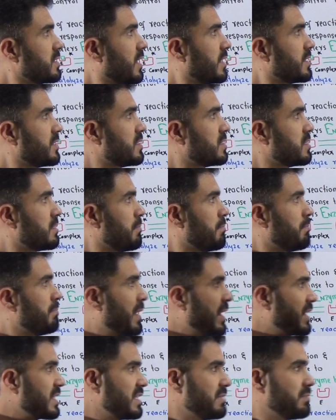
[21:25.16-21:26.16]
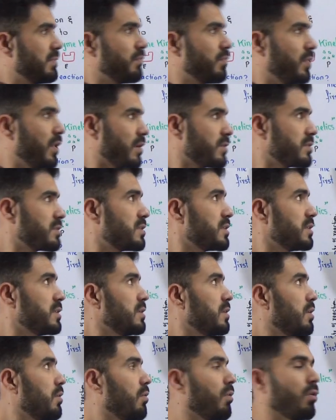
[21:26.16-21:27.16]
that is maximum
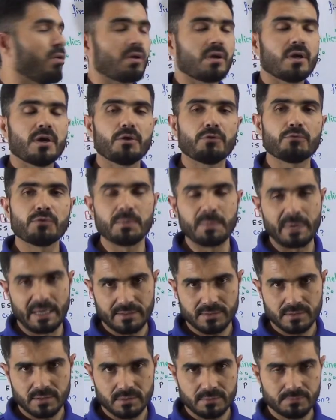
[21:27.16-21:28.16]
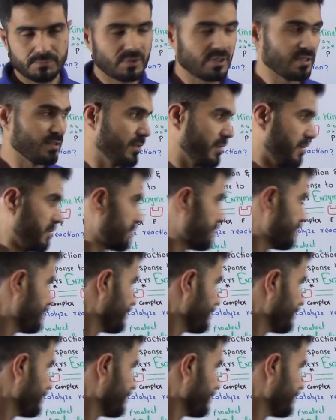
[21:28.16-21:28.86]
velocity or Vmax. What is this?